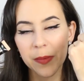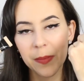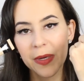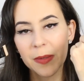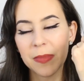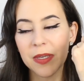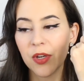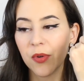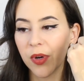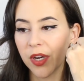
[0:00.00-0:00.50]
It
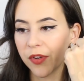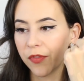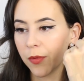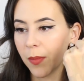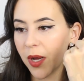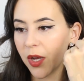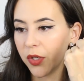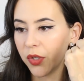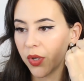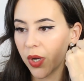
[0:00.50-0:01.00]
might be great for
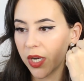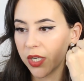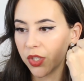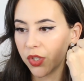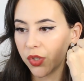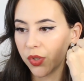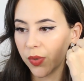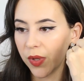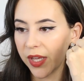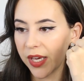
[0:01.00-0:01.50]
my under
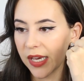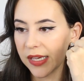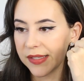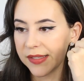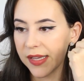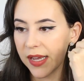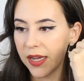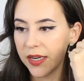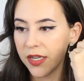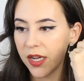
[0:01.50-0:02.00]
eyes too, like I
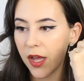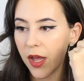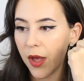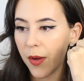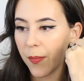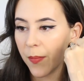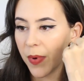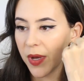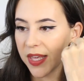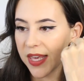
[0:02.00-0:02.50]
said.
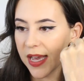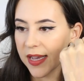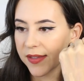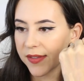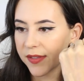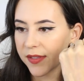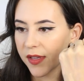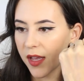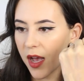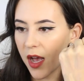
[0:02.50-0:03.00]
But
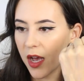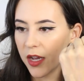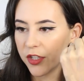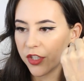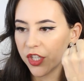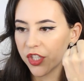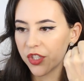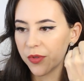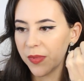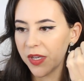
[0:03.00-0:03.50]
yes, it
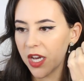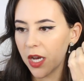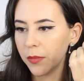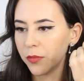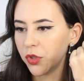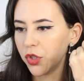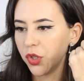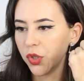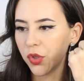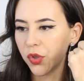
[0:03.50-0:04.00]
doesn't
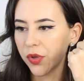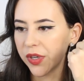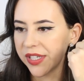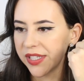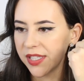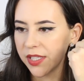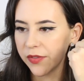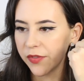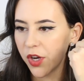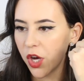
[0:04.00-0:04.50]
become too
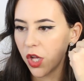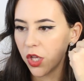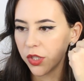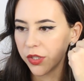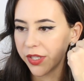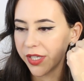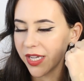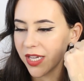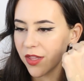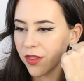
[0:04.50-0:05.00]
crazy of a
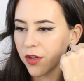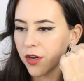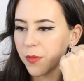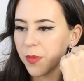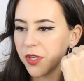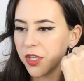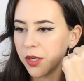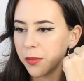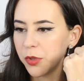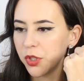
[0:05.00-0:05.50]
color either,
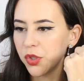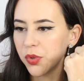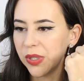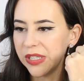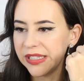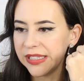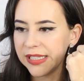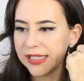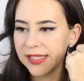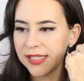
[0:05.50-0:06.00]
but number
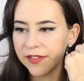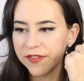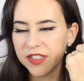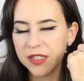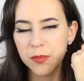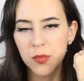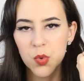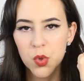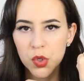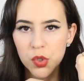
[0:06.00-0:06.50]
20 is
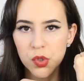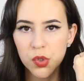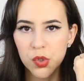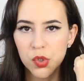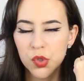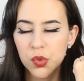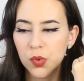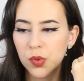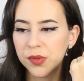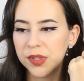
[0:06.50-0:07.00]
definitely more
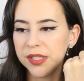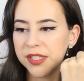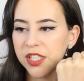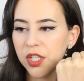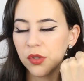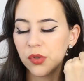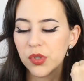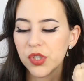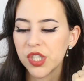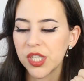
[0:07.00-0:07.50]
neutral than
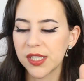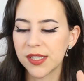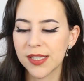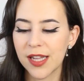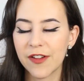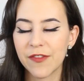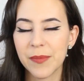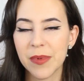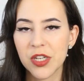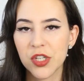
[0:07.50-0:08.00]
the other shades
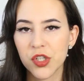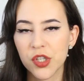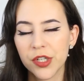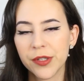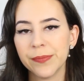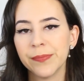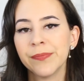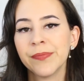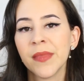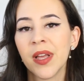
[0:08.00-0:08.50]
that I've
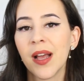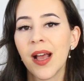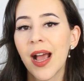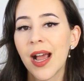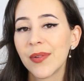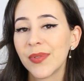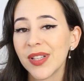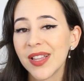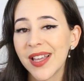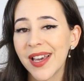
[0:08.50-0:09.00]
mentioned.
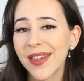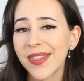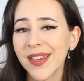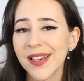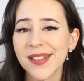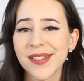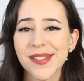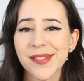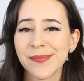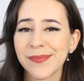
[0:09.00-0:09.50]
I really like
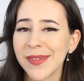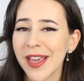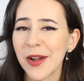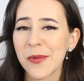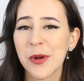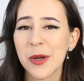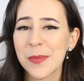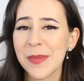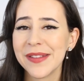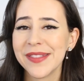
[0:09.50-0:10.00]
this. Can't
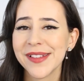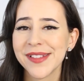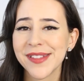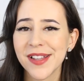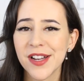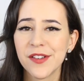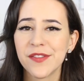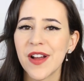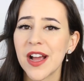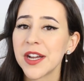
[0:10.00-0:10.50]
recommend this
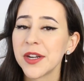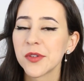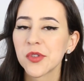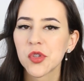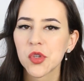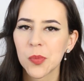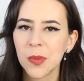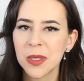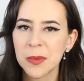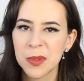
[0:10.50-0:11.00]
enough. I know
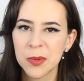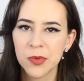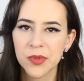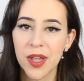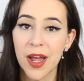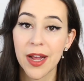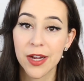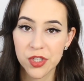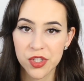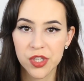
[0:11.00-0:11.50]
so many people
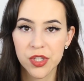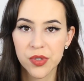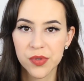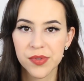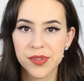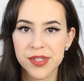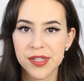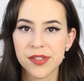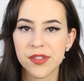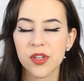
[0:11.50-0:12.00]
that actually
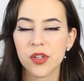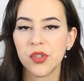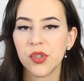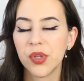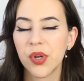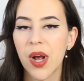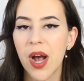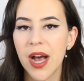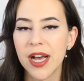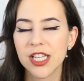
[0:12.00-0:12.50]
use this
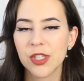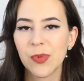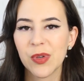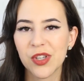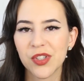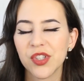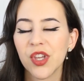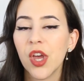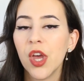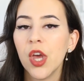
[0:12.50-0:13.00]
under their eyes
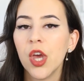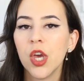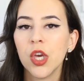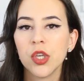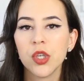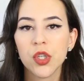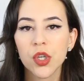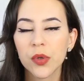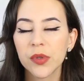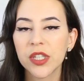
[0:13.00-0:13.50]
because
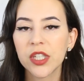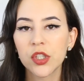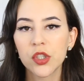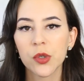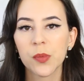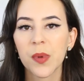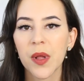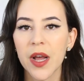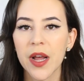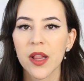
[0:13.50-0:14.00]
you don't need to
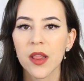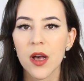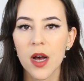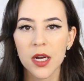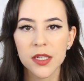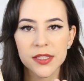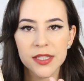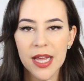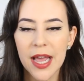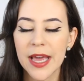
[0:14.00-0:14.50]
apply a
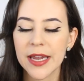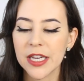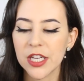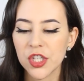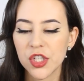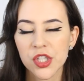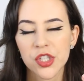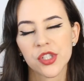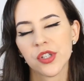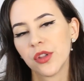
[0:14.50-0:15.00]
lot and it
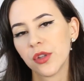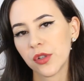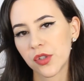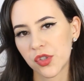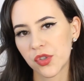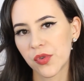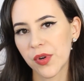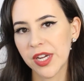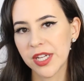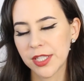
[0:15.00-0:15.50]
just looks
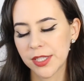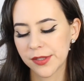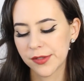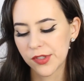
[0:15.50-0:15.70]
great.